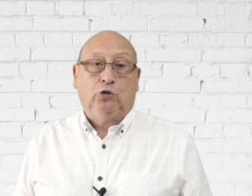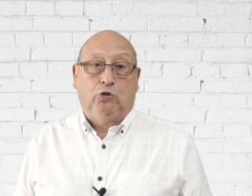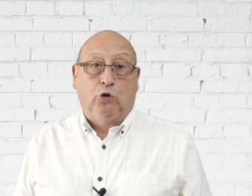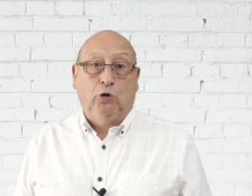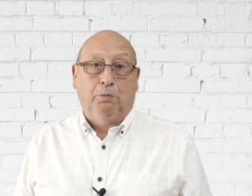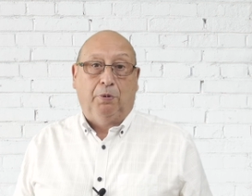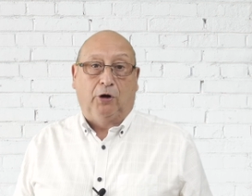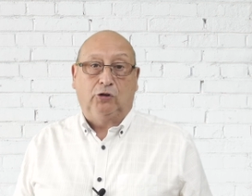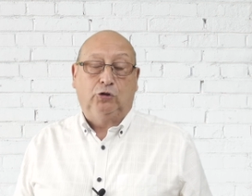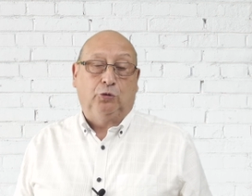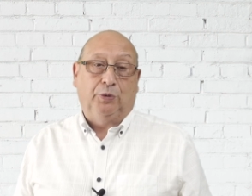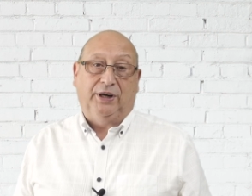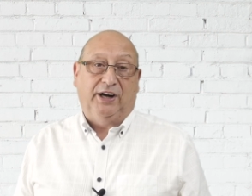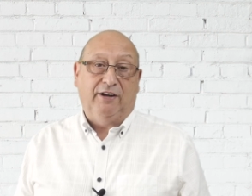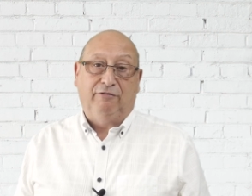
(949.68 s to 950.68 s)
toolbox,
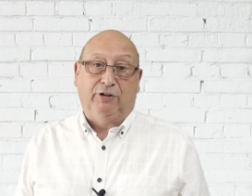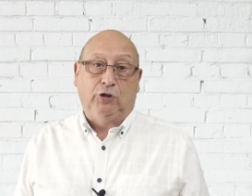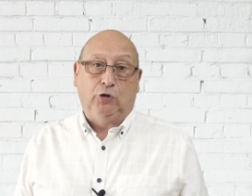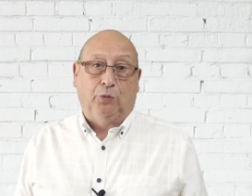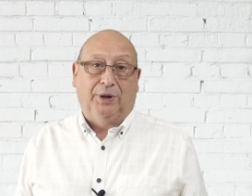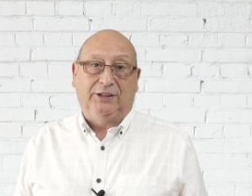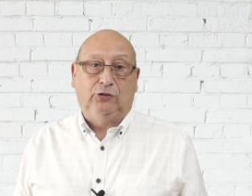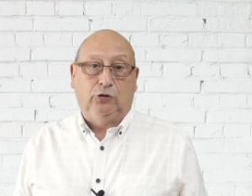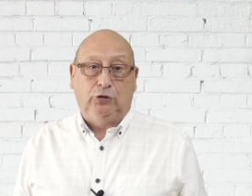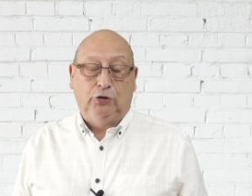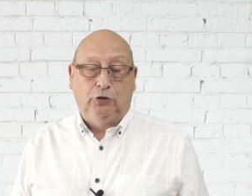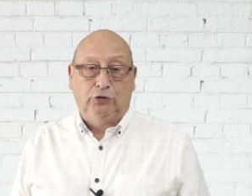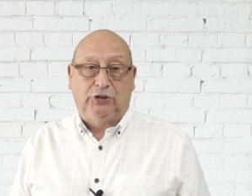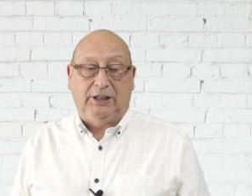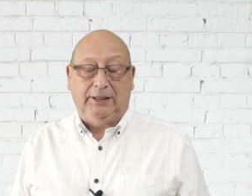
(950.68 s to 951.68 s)
wherever you want to
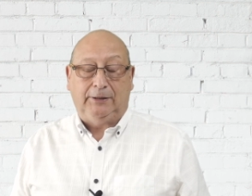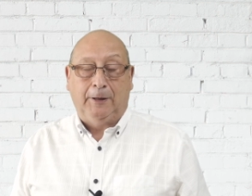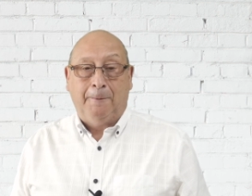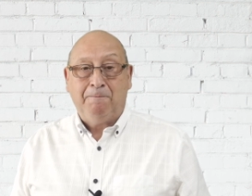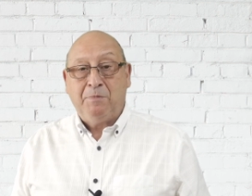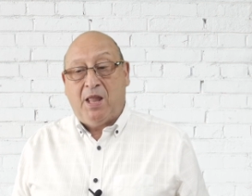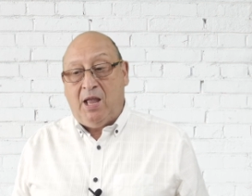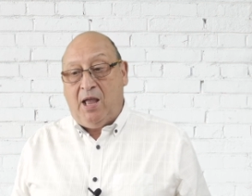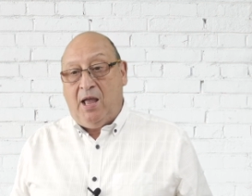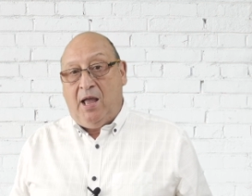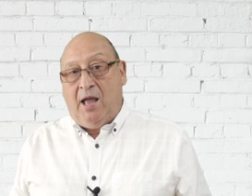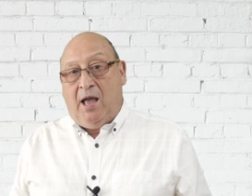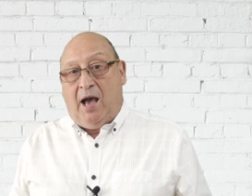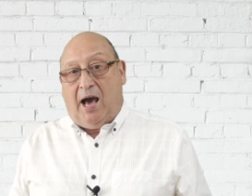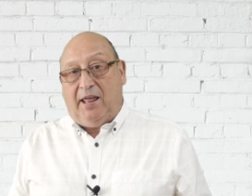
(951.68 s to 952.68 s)
use it.
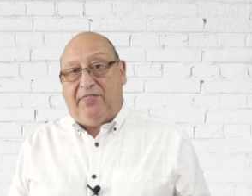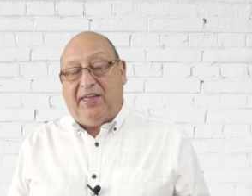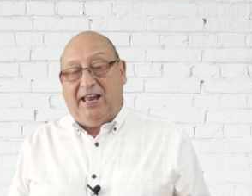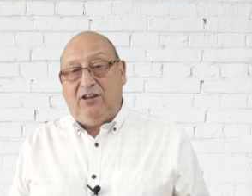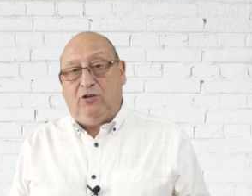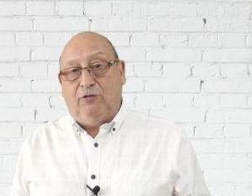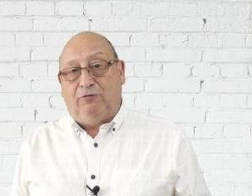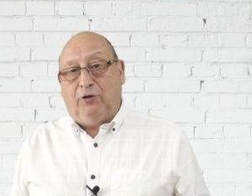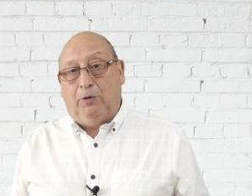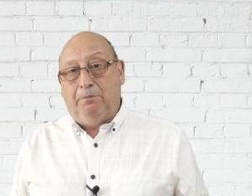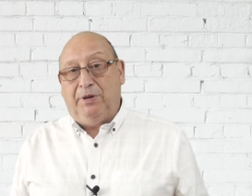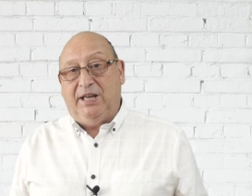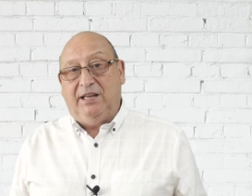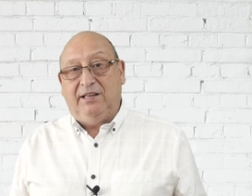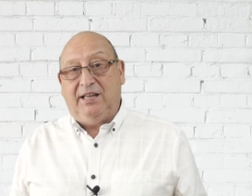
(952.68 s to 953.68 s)
I thank you for
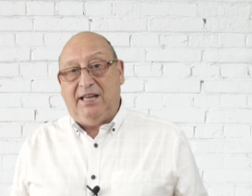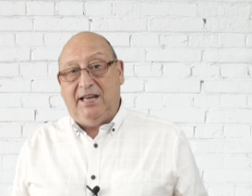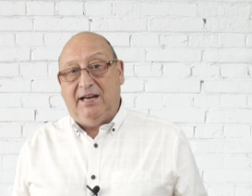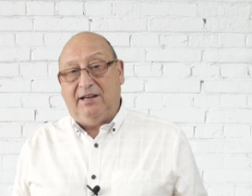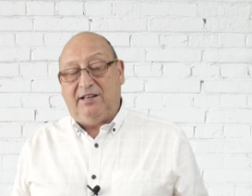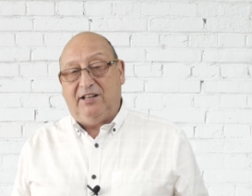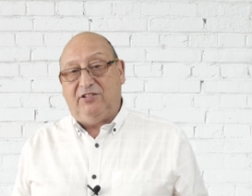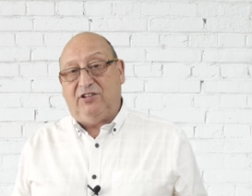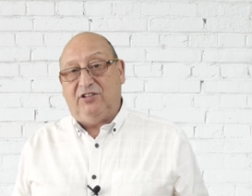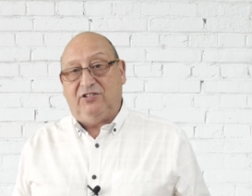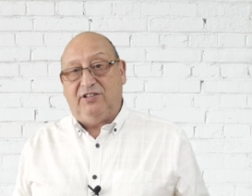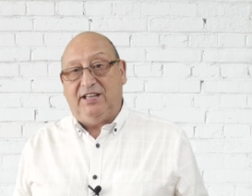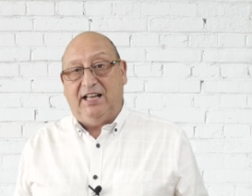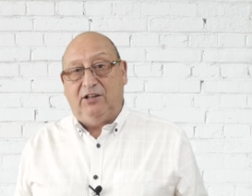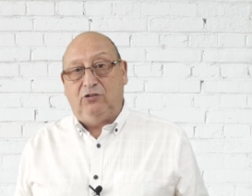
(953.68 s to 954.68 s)
being here. This
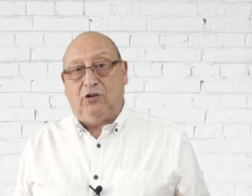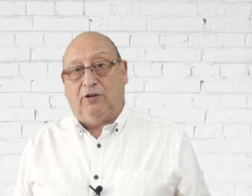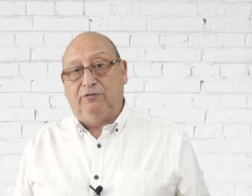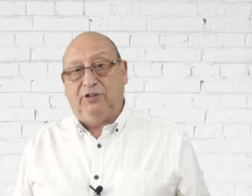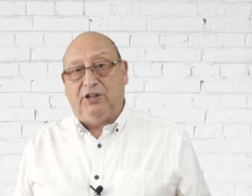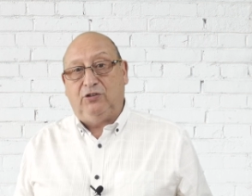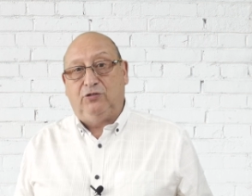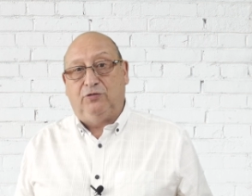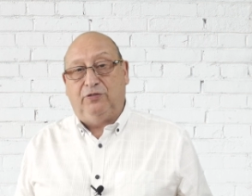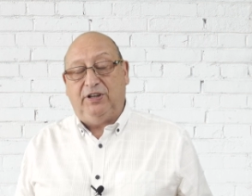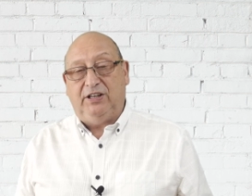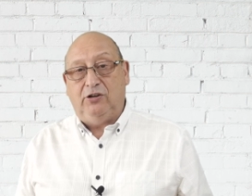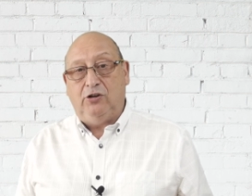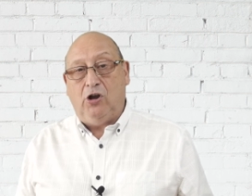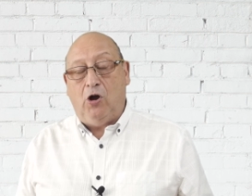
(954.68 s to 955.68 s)
is the end of this
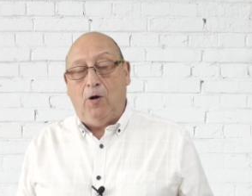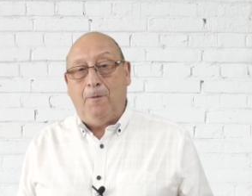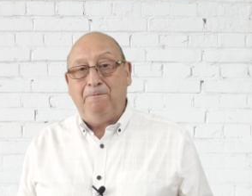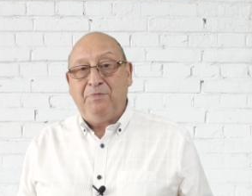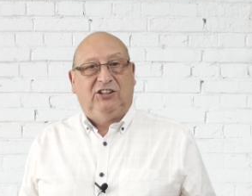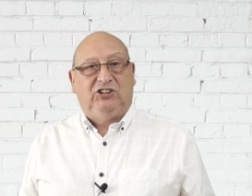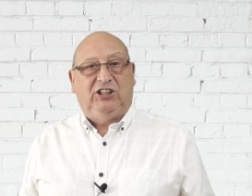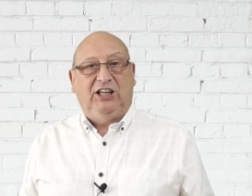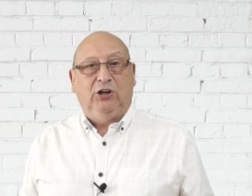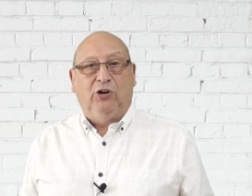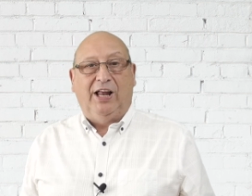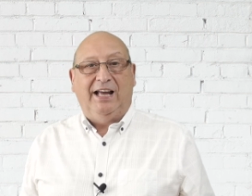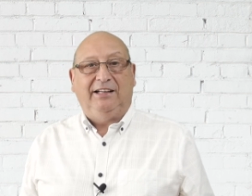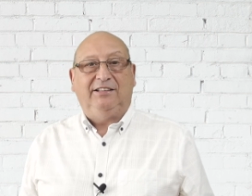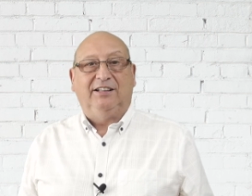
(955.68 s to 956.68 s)
video. See you
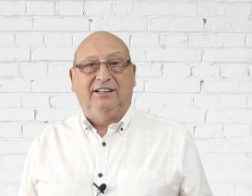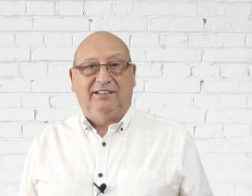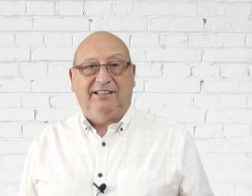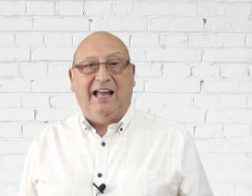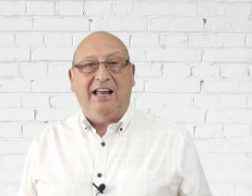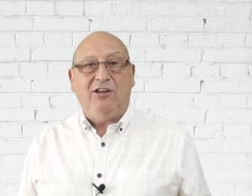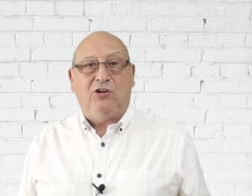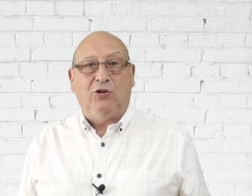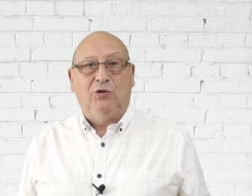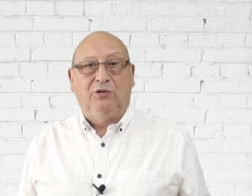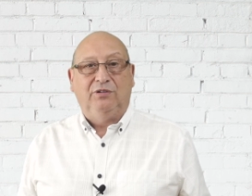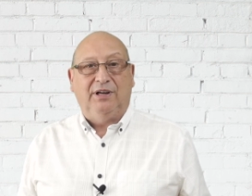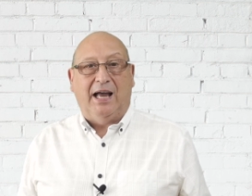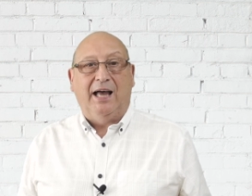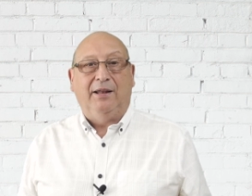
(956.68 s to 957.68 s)
later. Thank
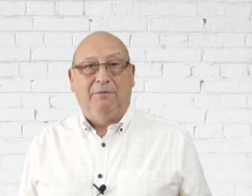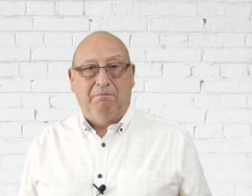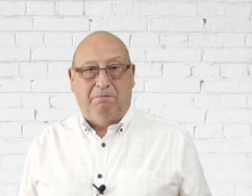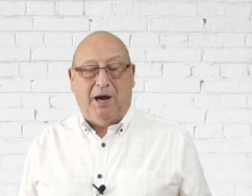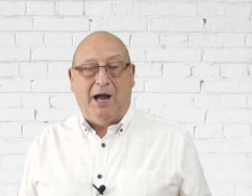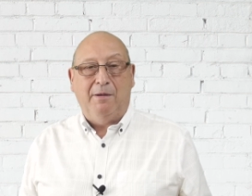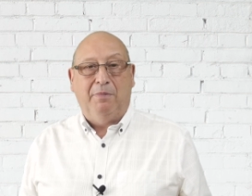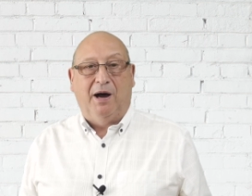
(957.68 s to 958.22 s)
you and bye